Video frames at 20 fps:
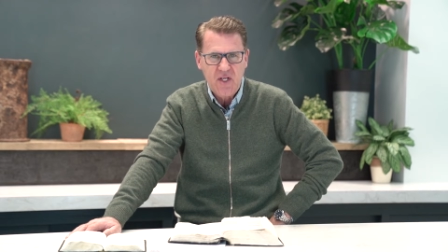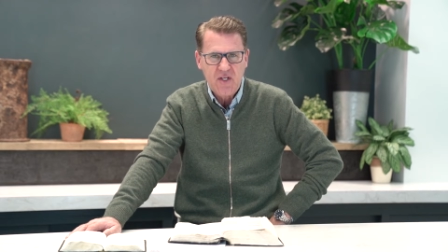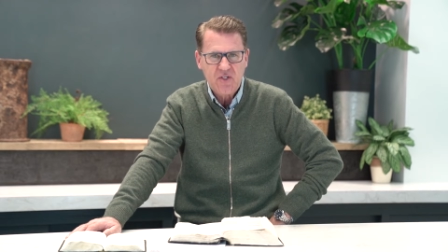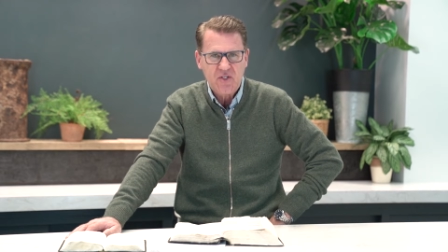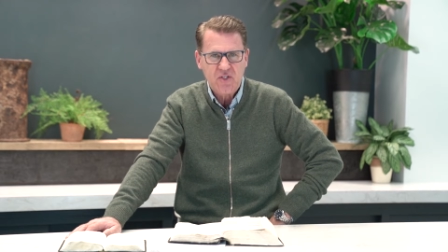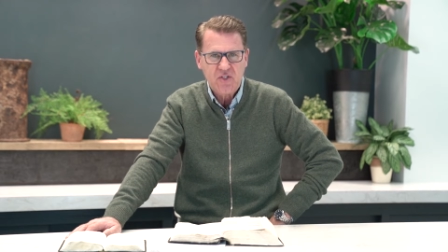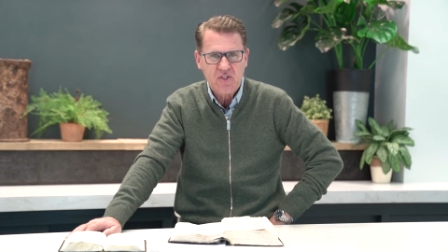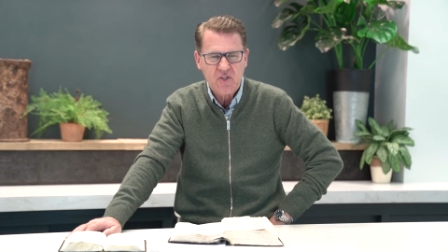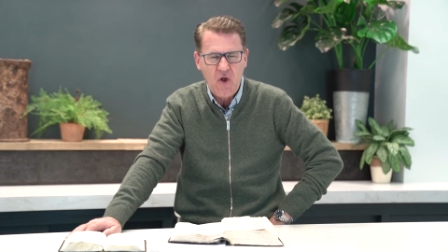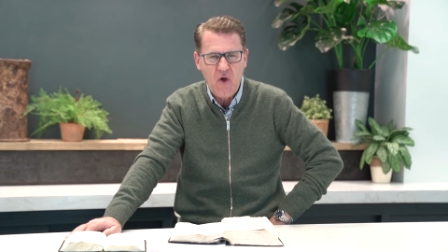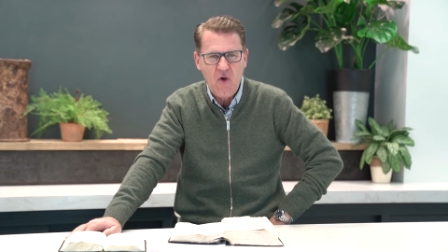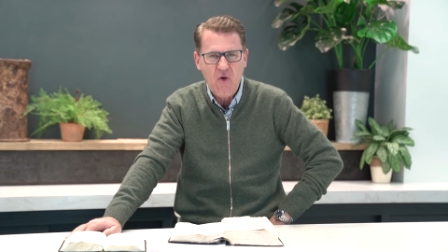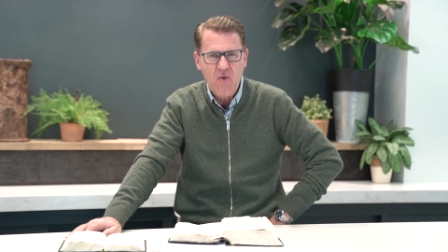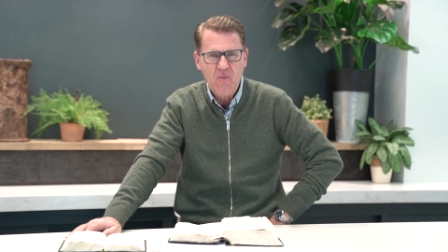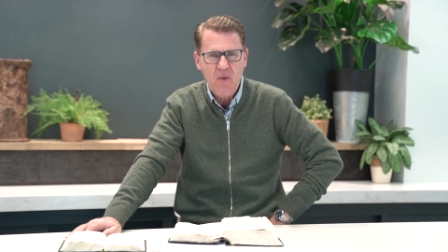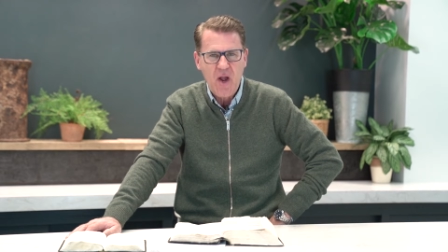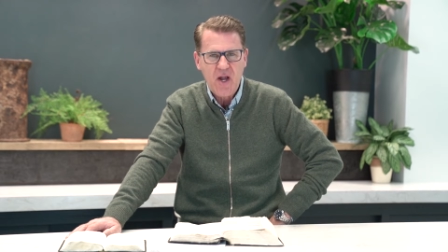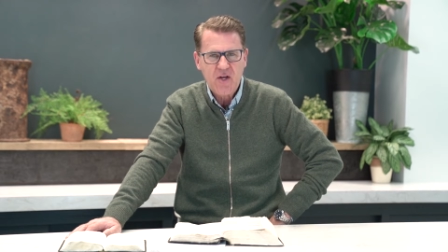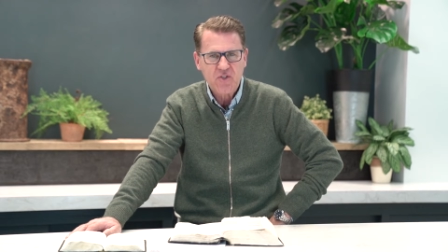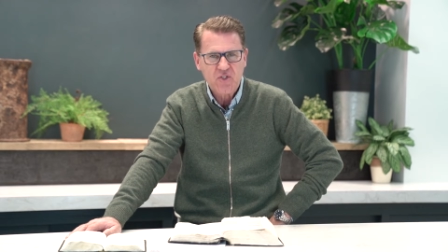so
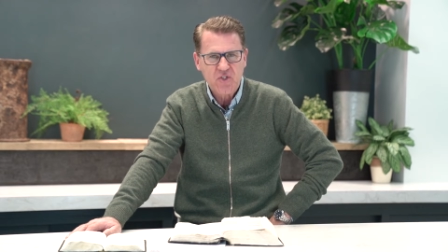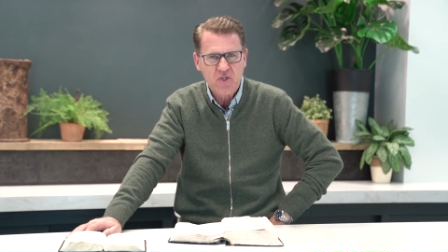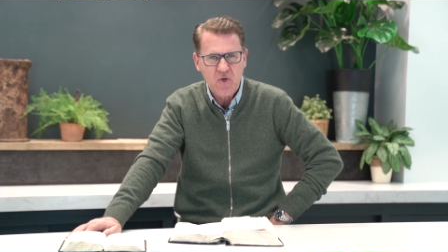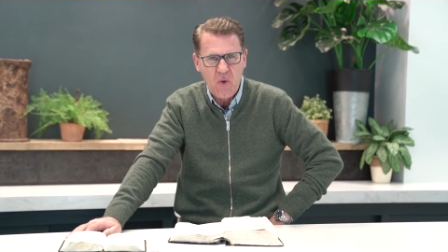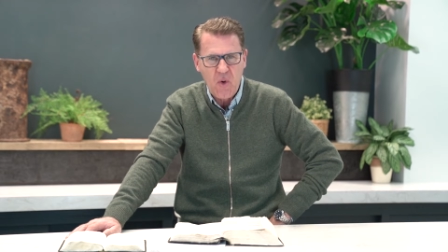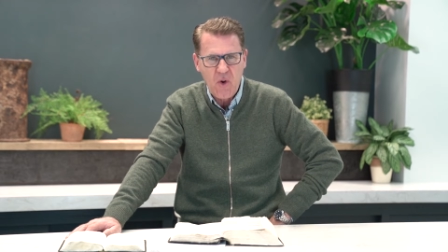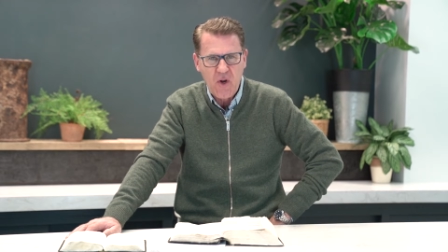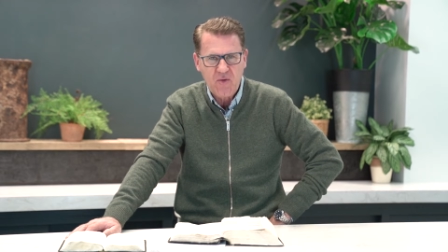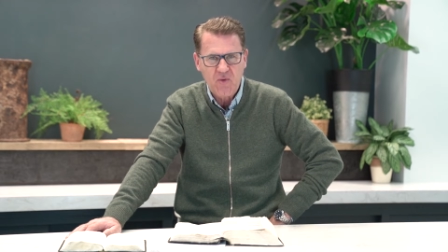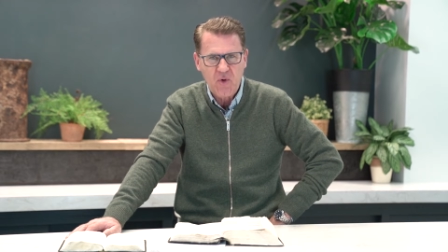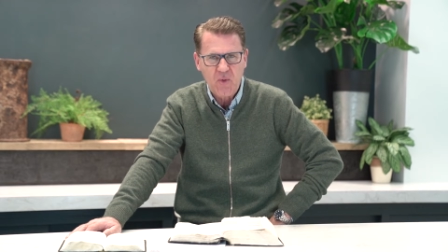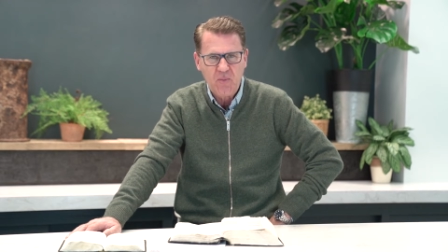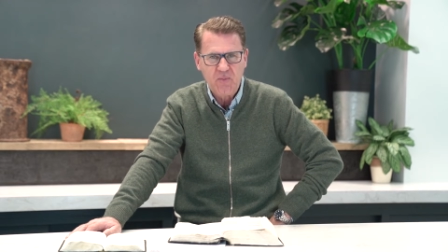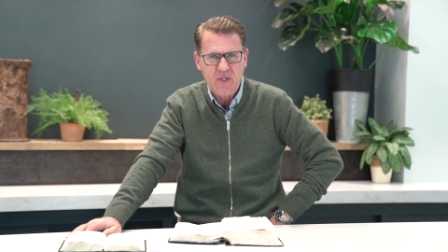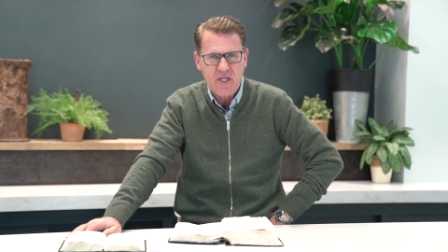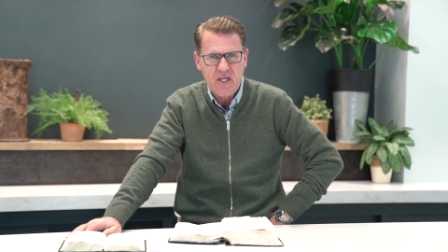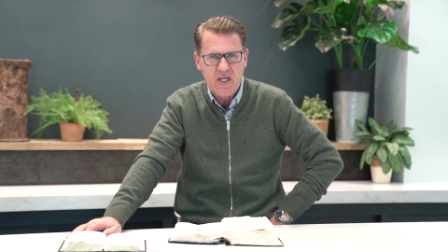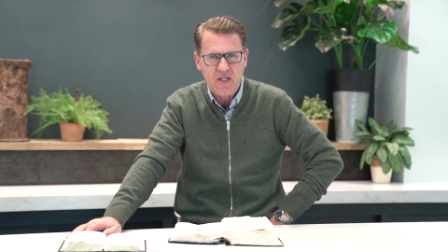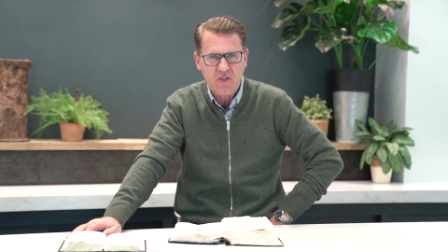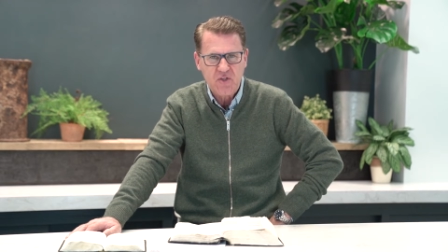my joy will
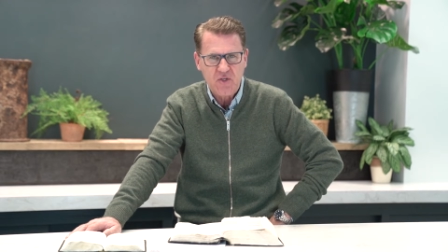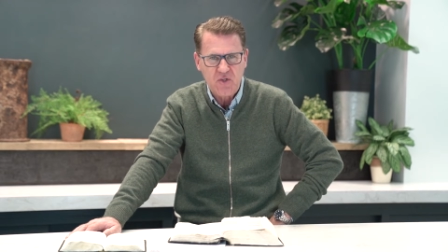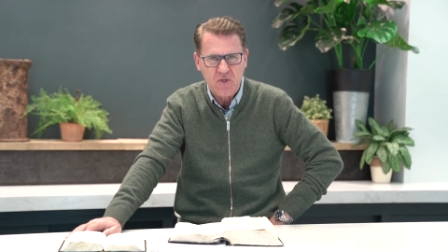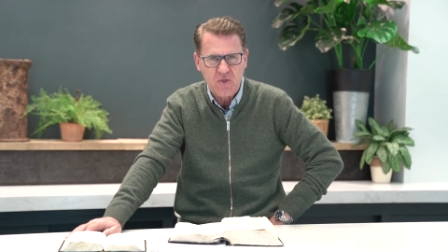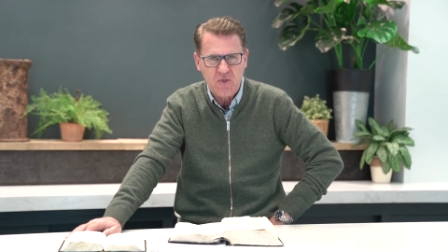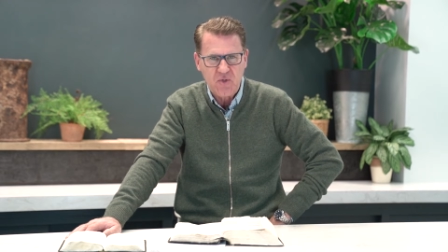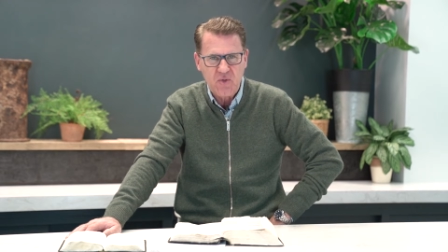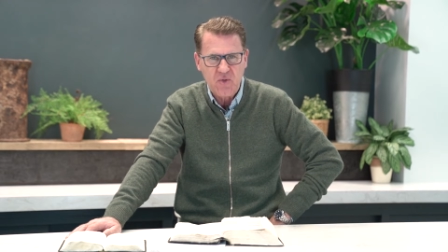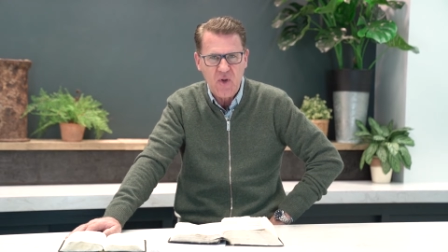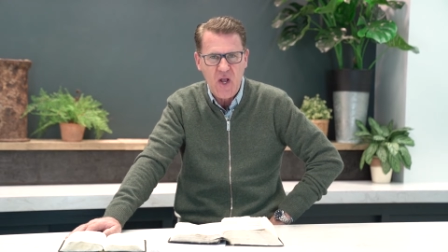be in you